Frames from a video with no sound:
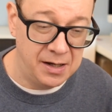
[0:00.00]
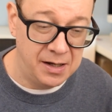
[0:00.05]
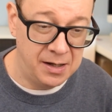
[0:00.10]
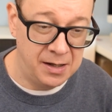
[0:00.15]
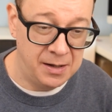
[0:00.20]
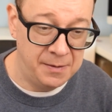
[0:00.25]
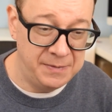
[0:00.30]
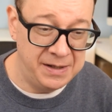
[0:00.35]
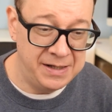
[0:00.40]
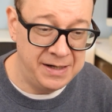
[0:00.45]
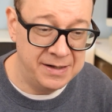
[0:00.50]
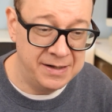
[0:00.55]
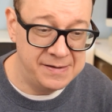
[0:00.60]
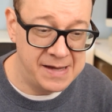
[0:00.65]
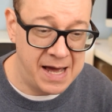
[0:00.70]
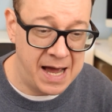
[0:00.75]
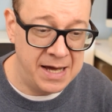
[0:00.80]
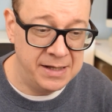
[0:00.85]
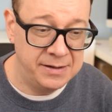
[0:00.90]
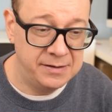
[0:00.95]
uh, meaning
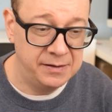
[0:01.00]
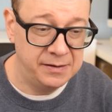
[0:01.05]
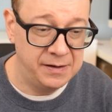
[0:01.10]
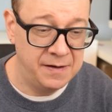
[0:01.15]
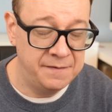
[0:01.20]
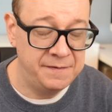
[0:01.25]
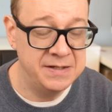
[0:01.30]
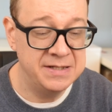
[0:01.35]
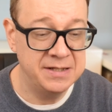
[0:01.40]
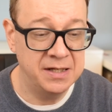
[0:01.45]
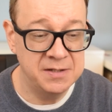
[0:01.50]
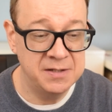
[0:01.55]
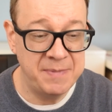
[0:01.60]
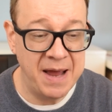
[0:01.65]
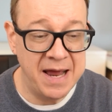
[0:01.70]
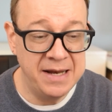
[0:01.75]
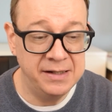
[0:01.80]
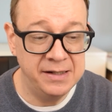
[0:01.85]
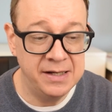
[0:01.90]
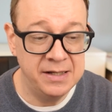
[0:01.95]
that if it's
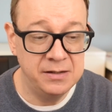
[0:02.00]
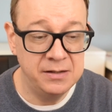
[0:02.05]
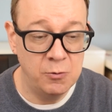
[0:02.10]
expanded,